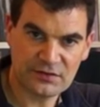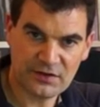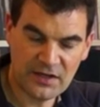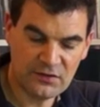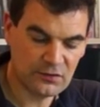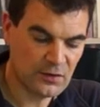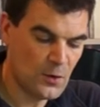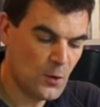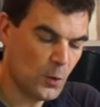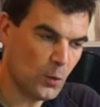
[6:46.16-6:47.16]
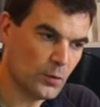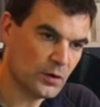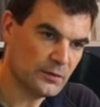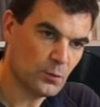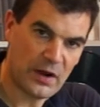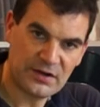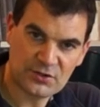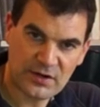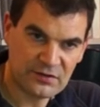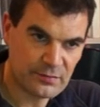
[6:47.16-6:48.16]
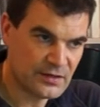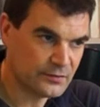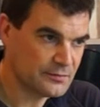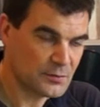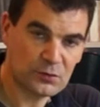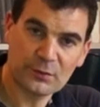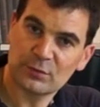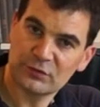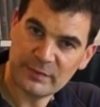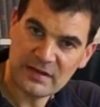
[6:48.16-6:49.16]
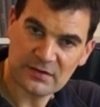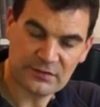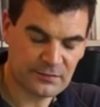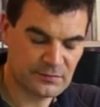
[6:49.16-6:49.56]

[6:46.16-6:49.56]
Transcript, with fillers: sites, or one transmitter and multiple speakers,